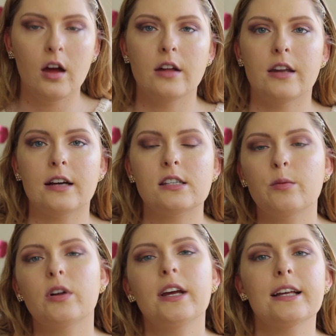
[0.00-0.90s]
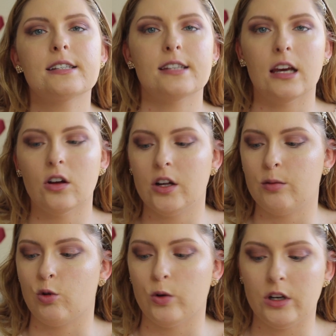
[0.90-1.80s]
Next I'm going to conceal, and
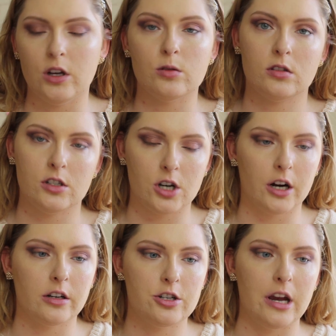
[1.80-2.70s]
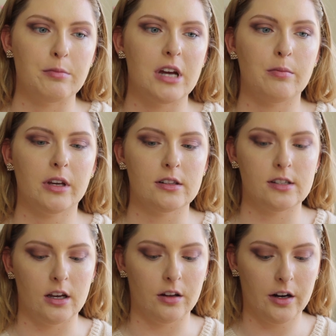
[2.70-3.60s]
I'm going to use the Tarte Shape Tape
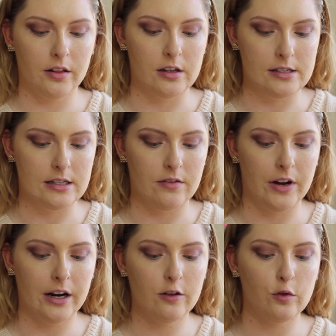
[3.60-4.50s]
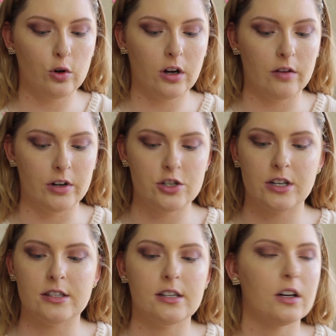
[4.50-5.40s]
Concealer. This is a very full coverage
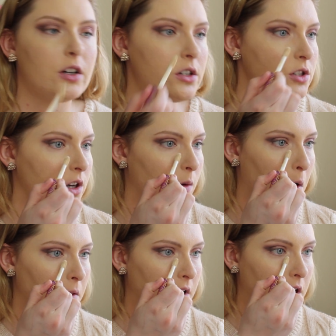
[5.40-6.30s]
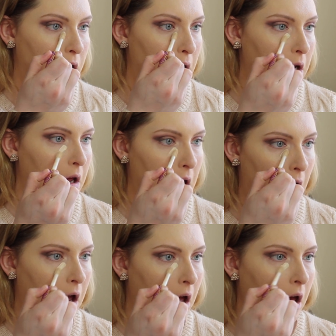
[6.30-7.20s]
concealer, so you only need
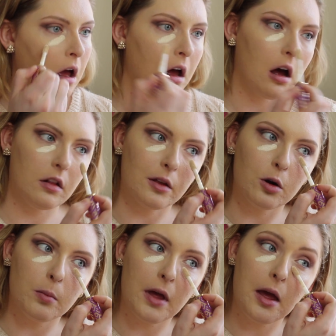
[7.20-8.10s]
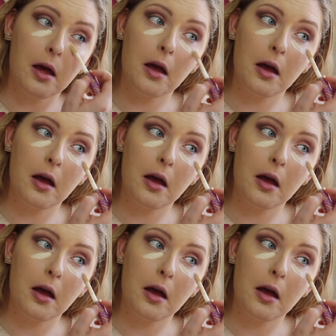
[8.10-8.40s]
a little bit.